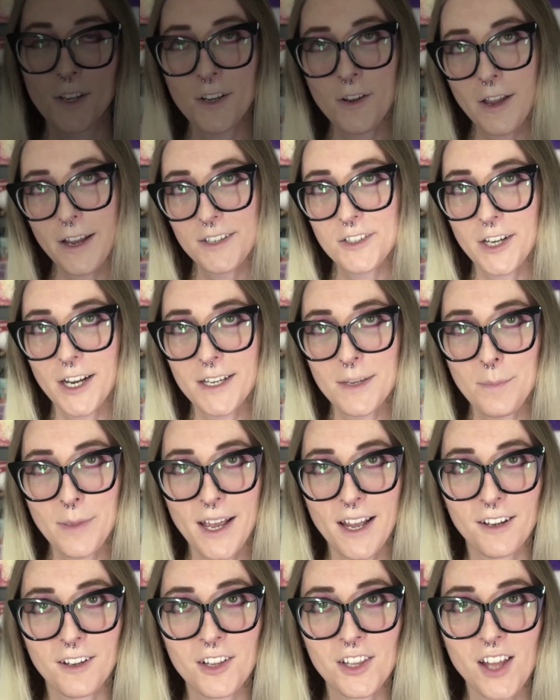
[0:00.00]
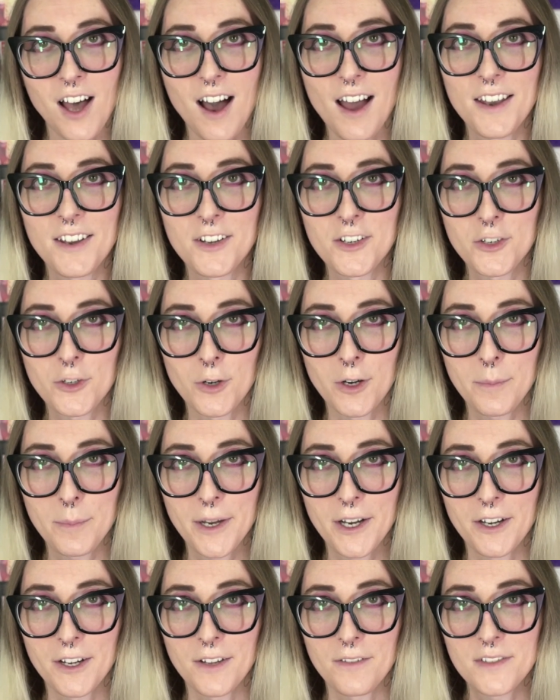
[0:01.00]
I tried to pack a lot in a short
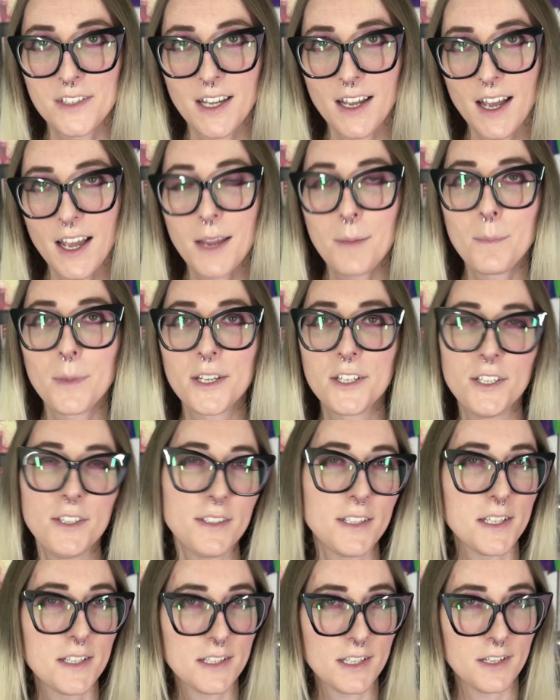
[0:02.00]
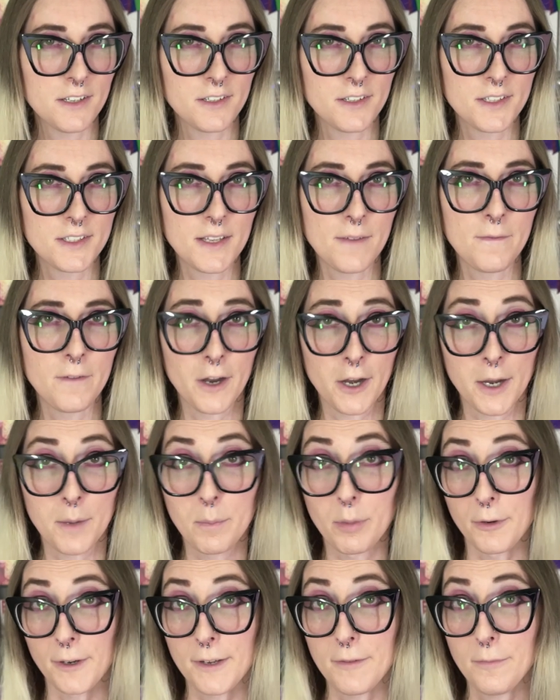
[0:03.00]
period of time, but just consider this a very
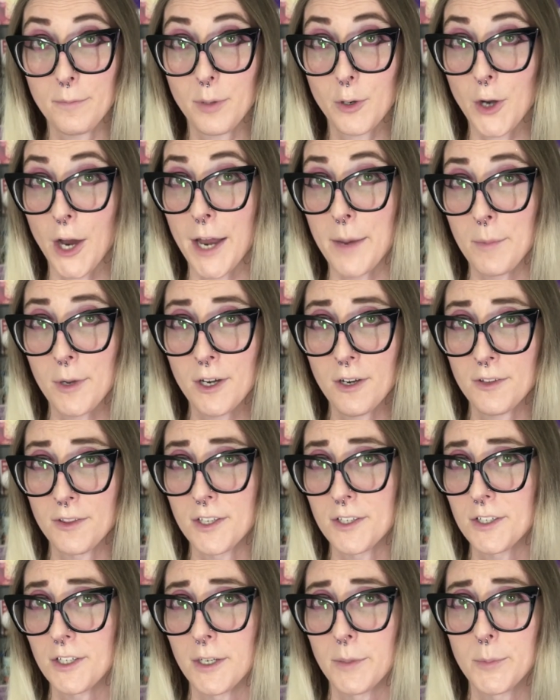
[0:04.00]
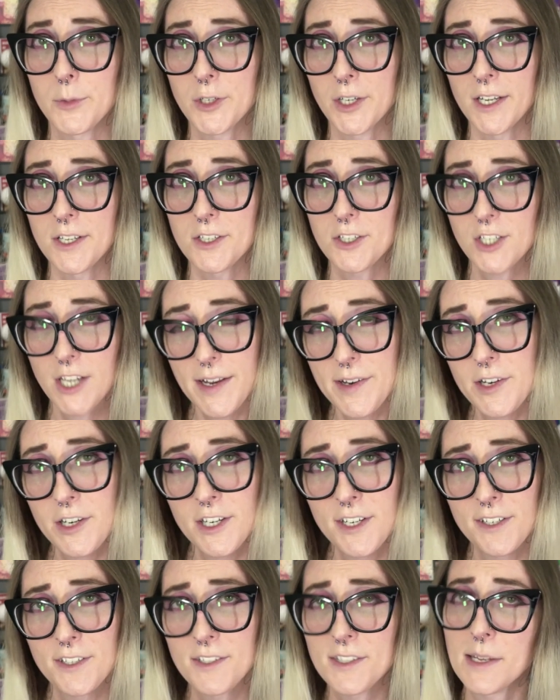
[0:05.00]
brief primer on the term
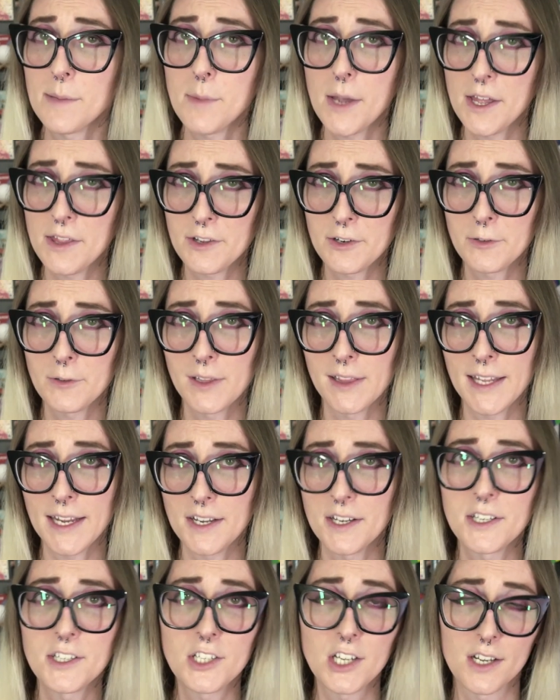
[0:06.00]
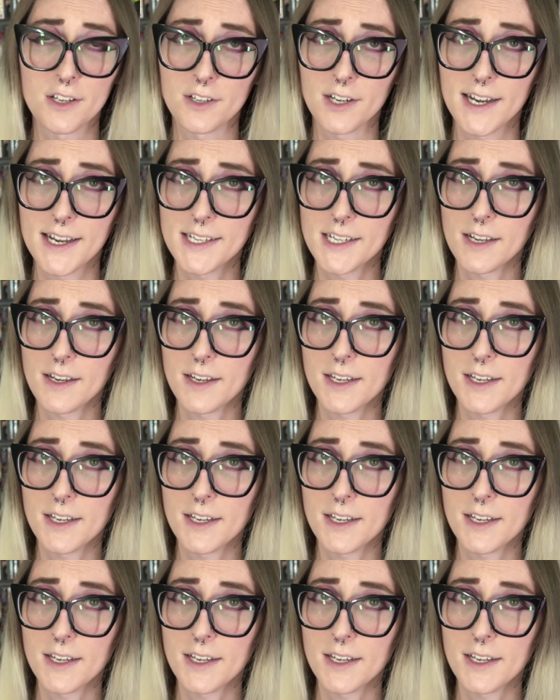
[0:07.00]
transgender and some other related gender identity